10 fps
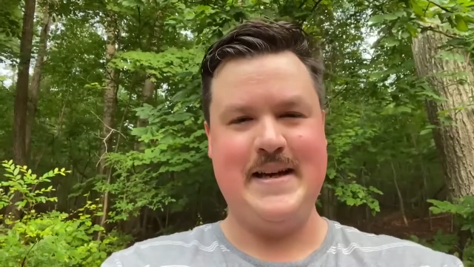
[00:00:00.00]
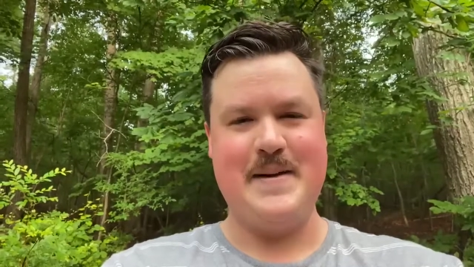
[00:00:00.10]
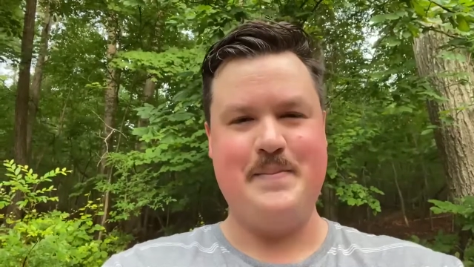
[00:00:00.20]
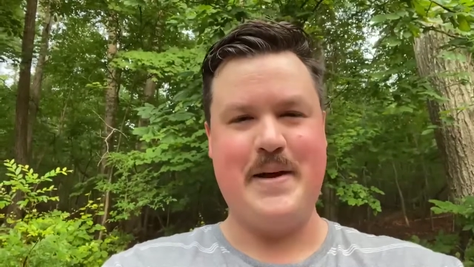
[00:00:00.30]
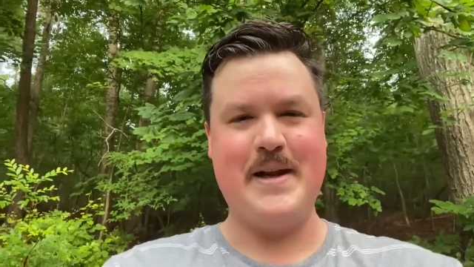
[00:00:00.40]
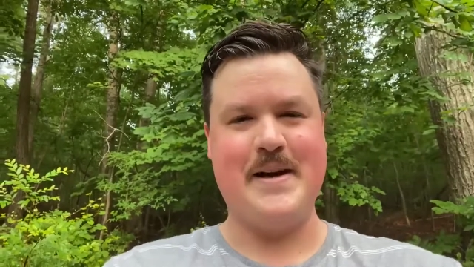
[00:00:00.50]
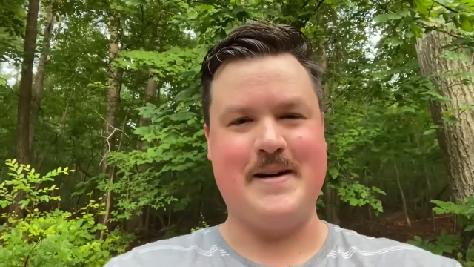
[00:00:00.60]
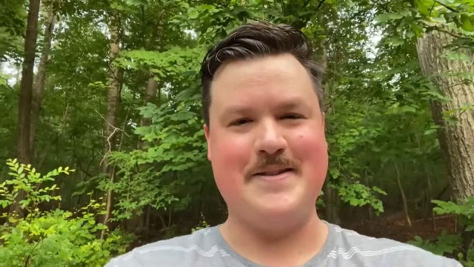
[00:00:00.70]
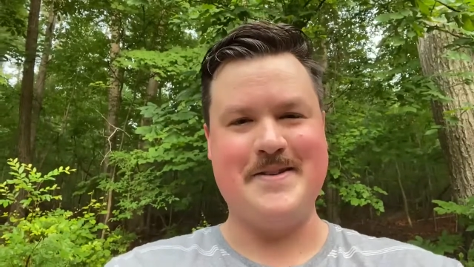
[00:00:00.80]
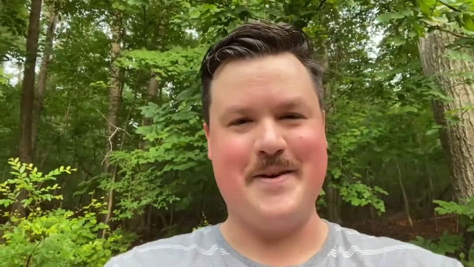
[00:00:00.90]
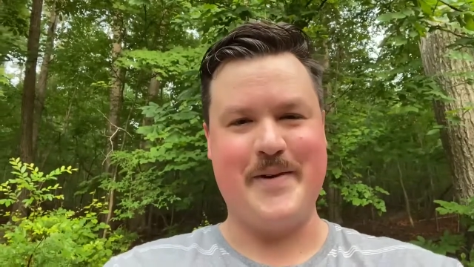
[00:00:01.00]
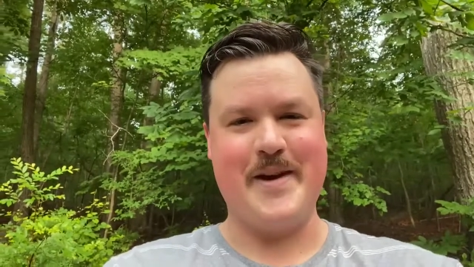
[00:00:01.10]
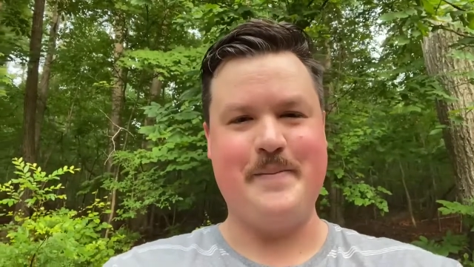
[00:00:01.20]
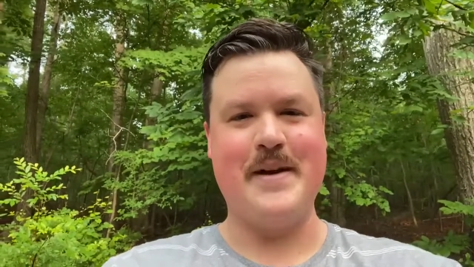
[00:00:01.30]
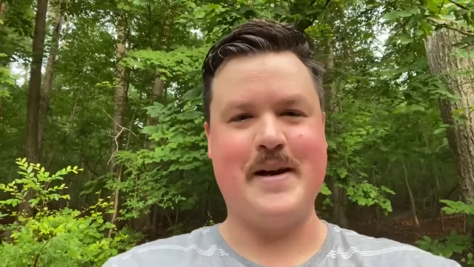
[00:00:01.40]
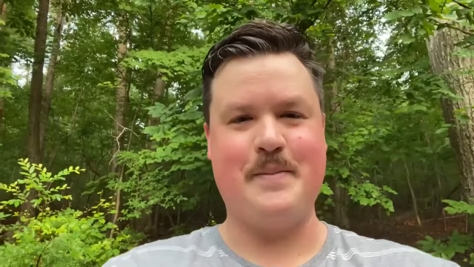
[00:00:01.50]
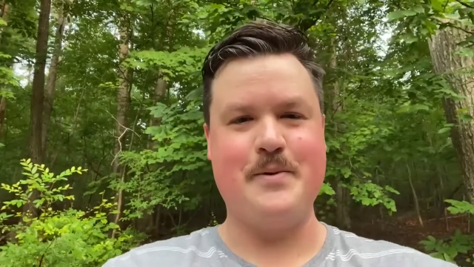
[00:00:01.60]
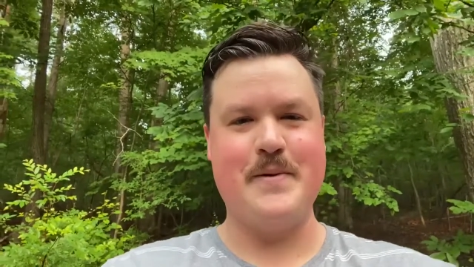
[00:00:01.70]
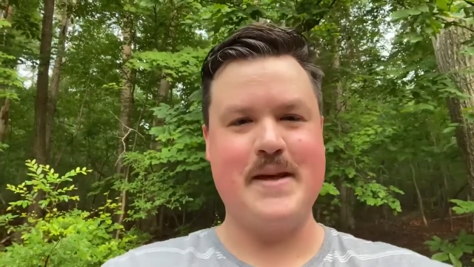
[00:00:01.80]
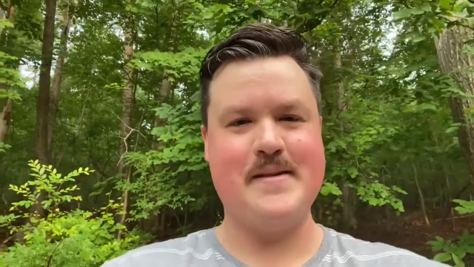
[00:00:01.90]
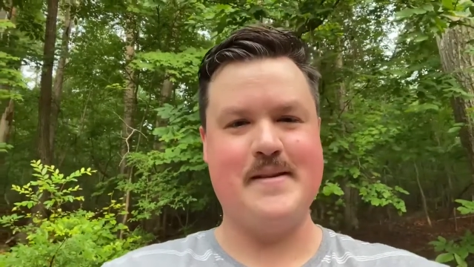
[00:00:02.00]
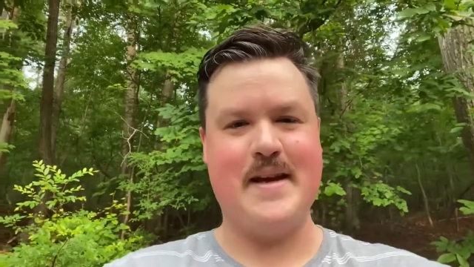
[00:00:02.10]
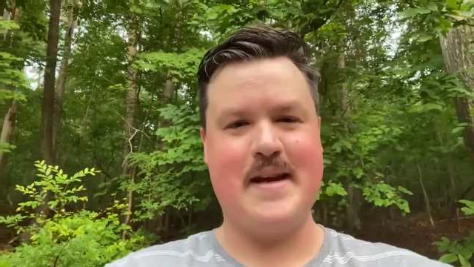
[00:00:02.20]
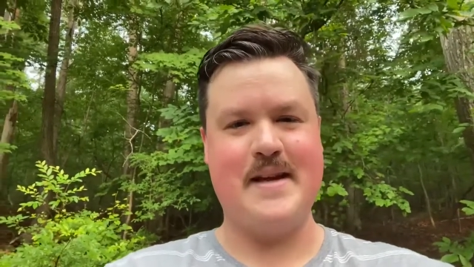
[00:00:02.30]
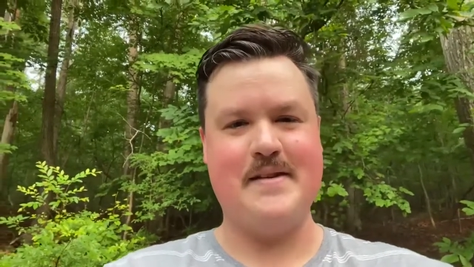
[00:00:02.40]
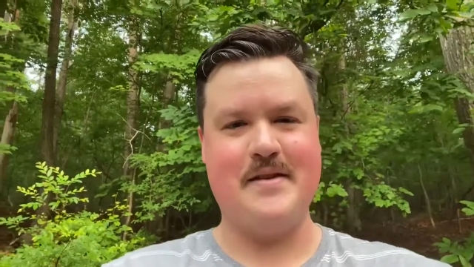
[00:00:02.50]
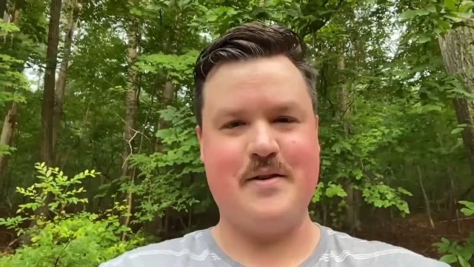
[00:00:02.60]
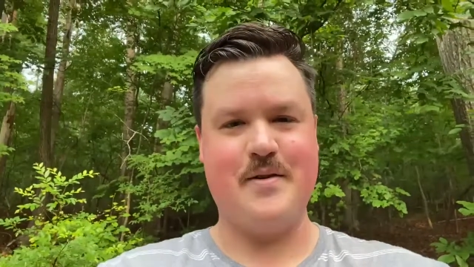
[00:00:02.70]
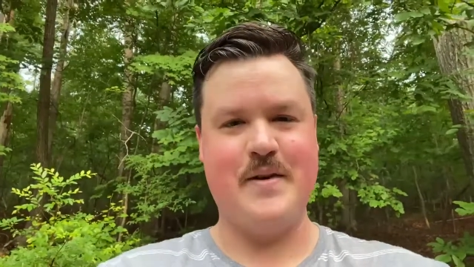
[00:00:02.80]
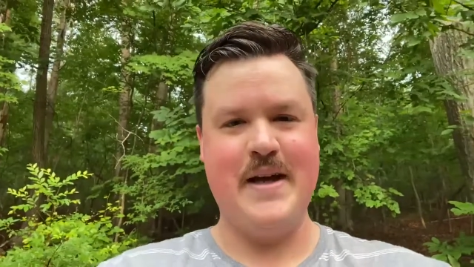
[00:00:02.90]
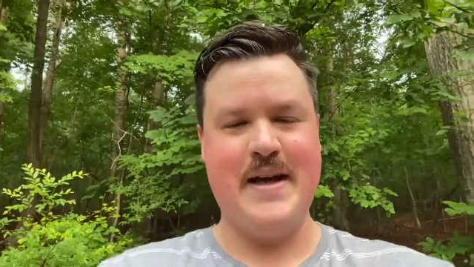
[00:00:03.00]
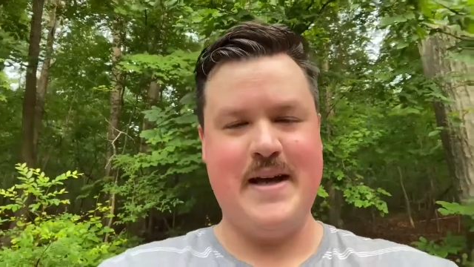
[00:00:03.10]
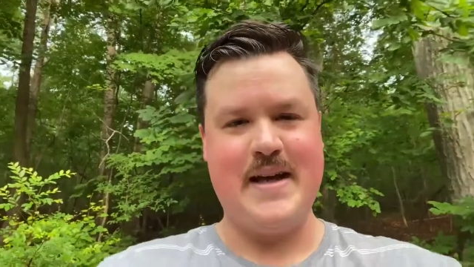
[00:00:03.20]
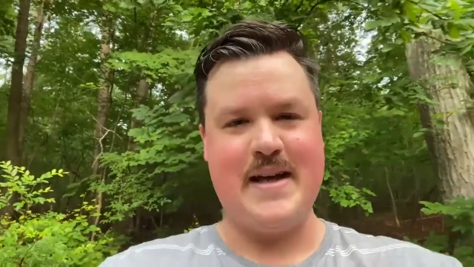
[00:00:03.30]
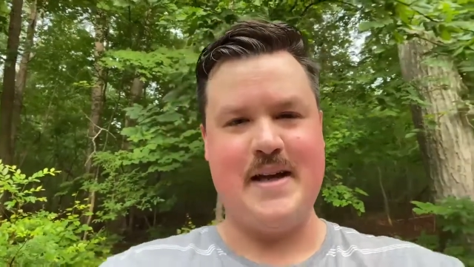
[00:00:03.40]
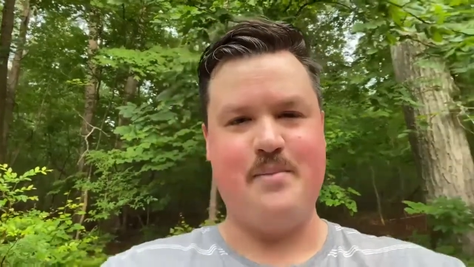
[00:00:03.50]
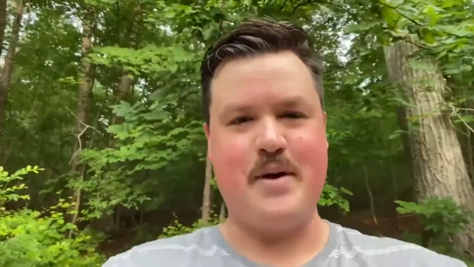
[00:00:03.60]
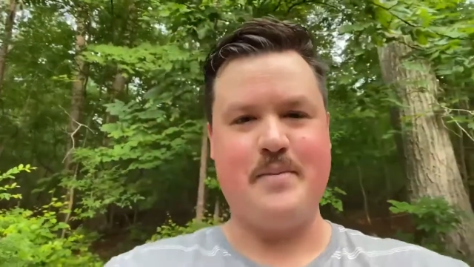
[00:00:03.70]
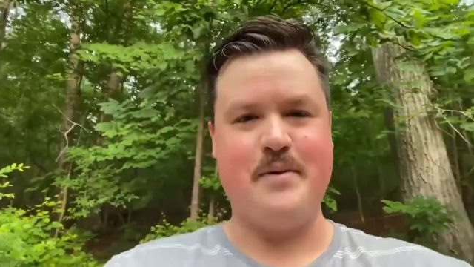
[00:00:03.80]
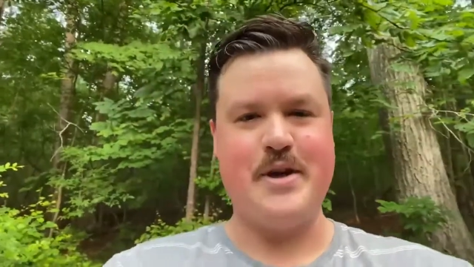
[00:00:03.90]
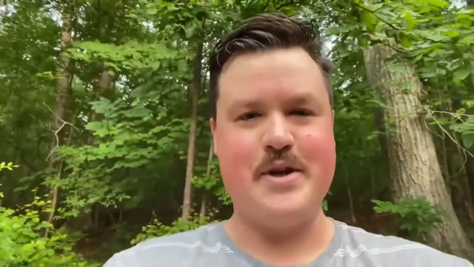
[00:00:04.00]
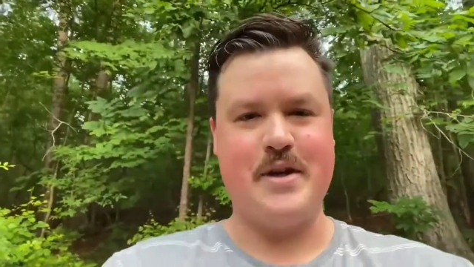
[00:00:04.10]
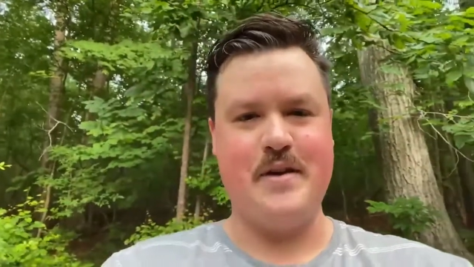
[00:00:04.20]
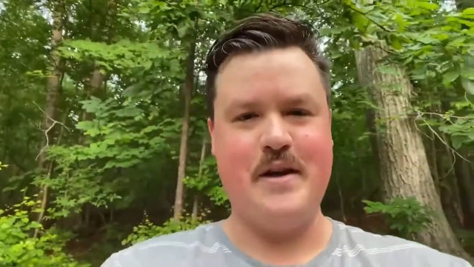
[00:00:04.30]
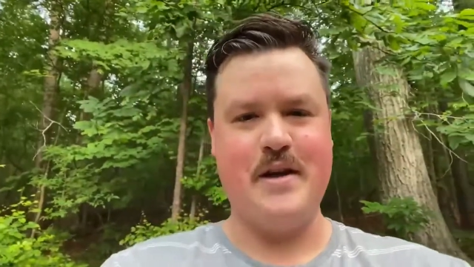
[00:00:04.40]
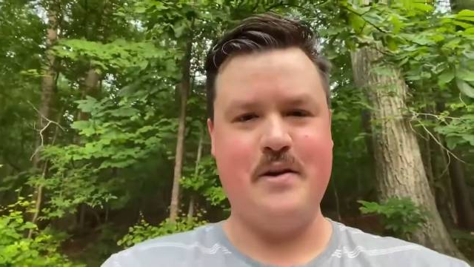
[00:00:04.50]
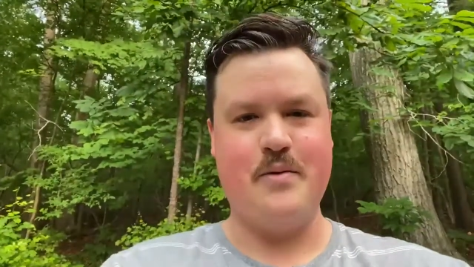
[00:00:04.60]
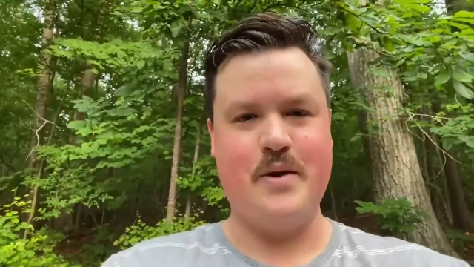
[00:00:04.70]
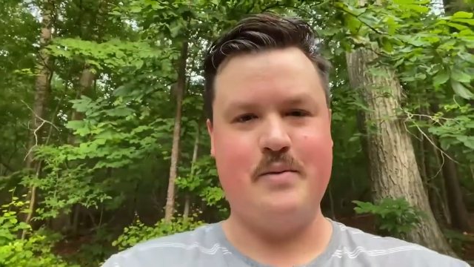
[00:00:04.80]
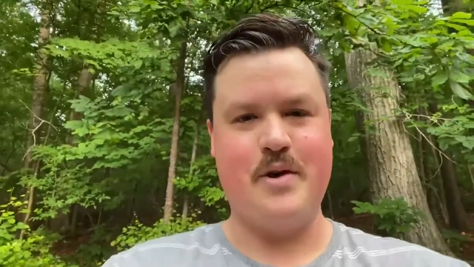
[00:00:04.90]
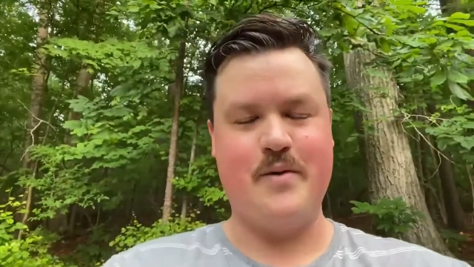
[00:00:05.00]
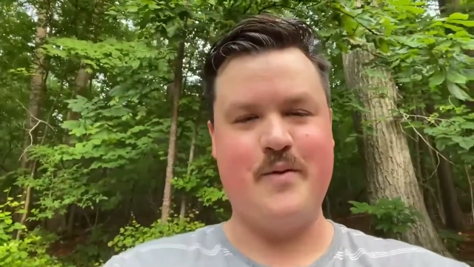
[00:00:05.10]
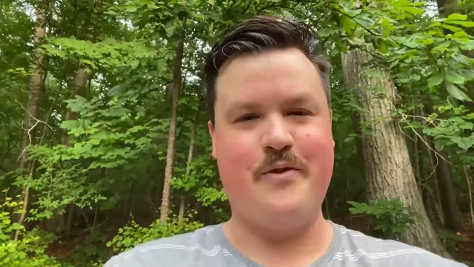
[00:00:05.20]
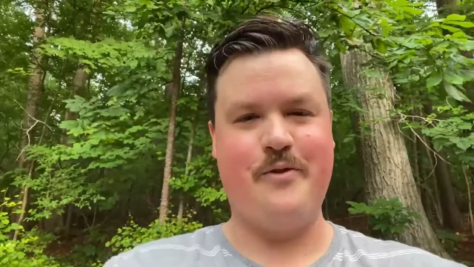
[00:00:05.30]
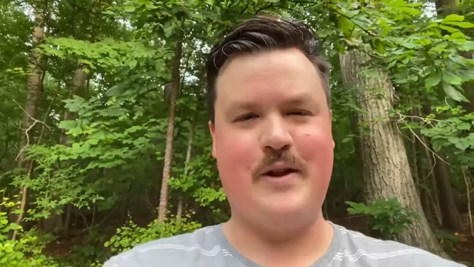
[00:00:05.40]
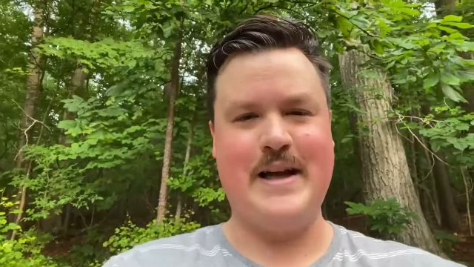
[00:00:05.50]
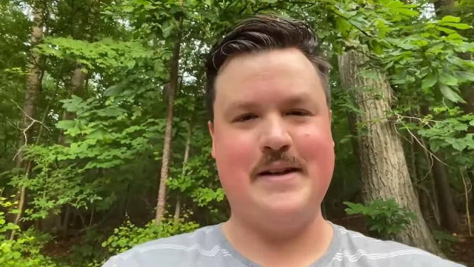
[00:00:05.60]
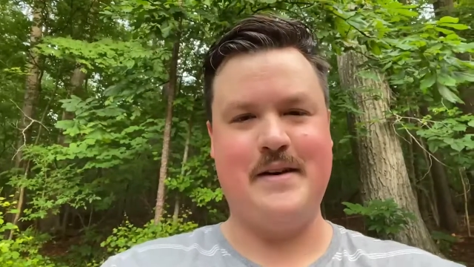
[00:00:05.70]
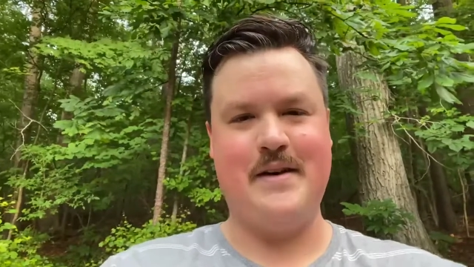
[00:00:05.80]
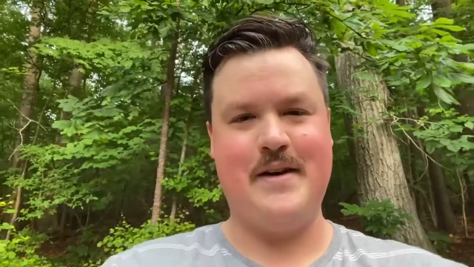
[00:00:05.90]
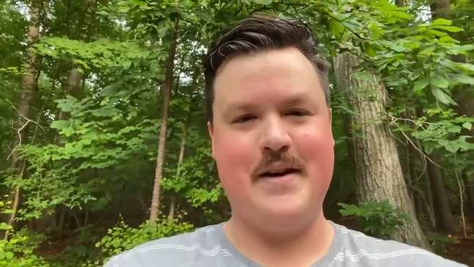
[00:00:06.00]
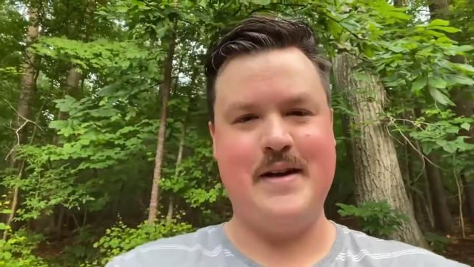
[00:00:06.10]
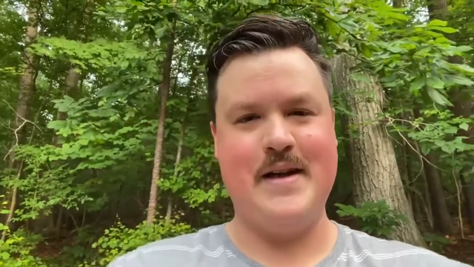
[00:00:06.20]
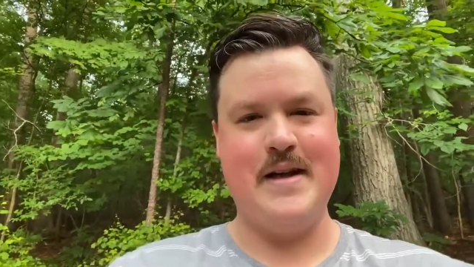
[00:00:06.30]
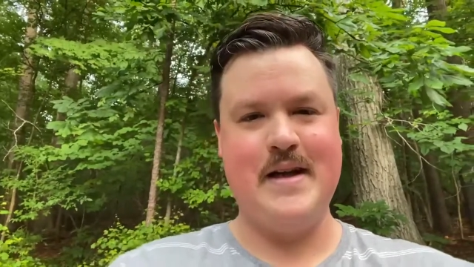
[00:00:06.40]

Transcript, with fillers: Uh, Pentecost is coming up in a couple weeks, and so in preparation, we will reflect on